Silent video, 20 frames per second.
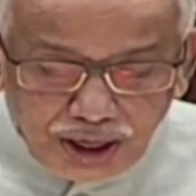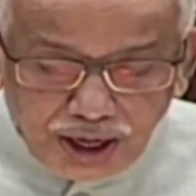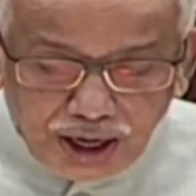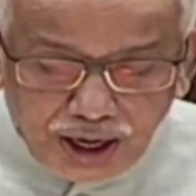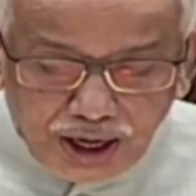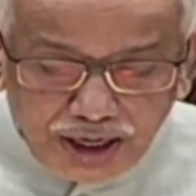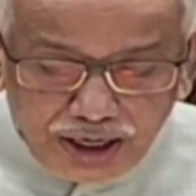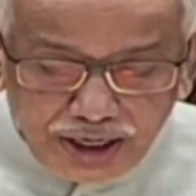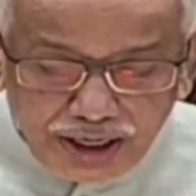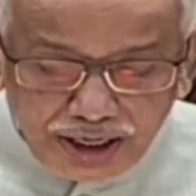
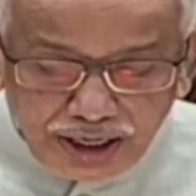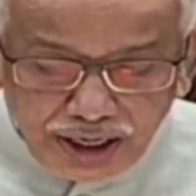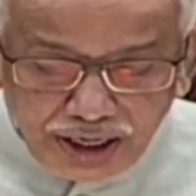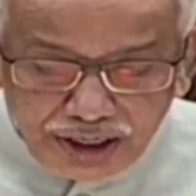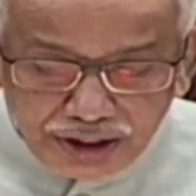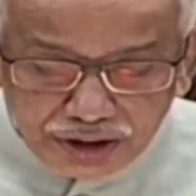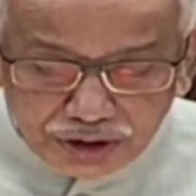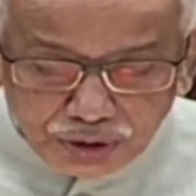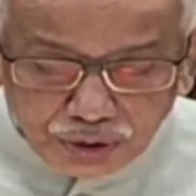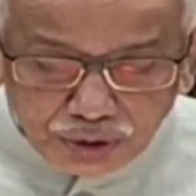and an
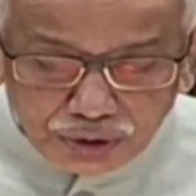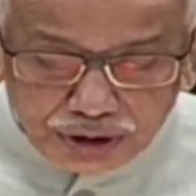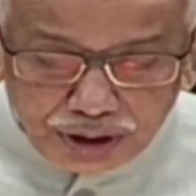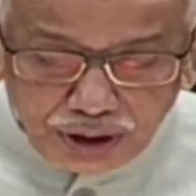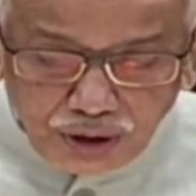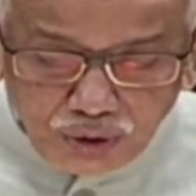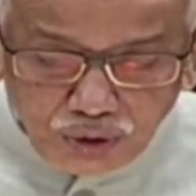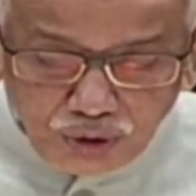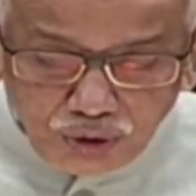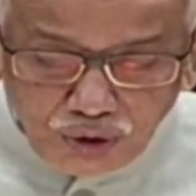English to
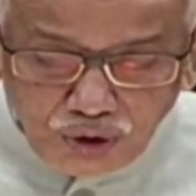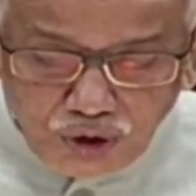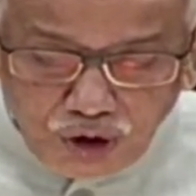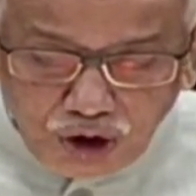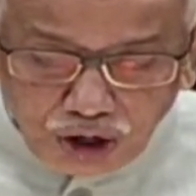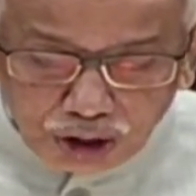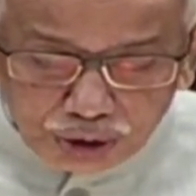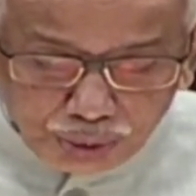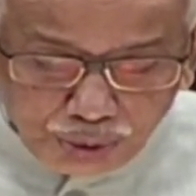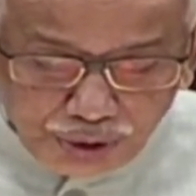Telugu
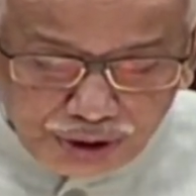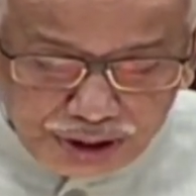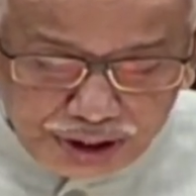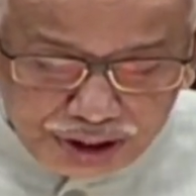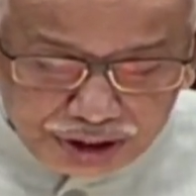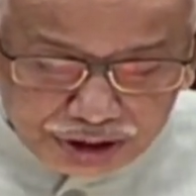Oxford